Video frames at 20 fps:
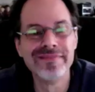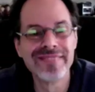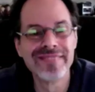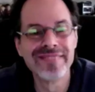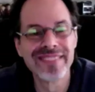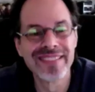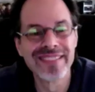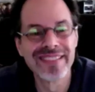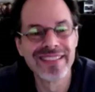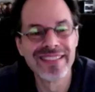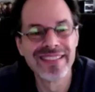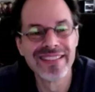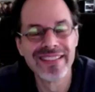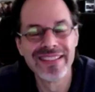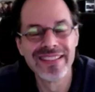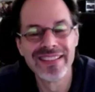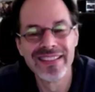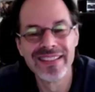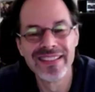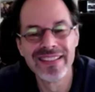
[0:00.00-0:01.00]
So it's fun.
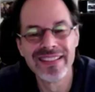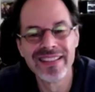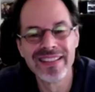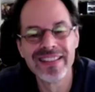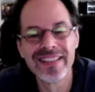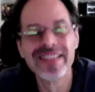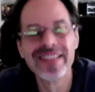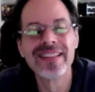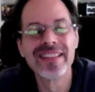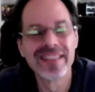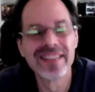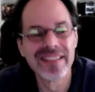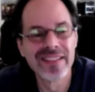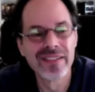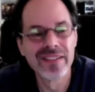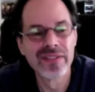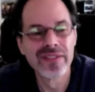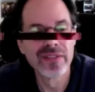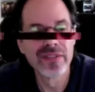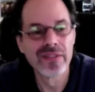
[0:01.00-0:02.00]
Very
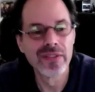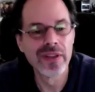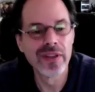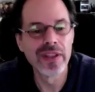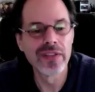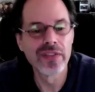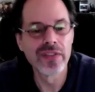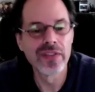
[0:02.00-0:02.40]
cool. And thanks, guys.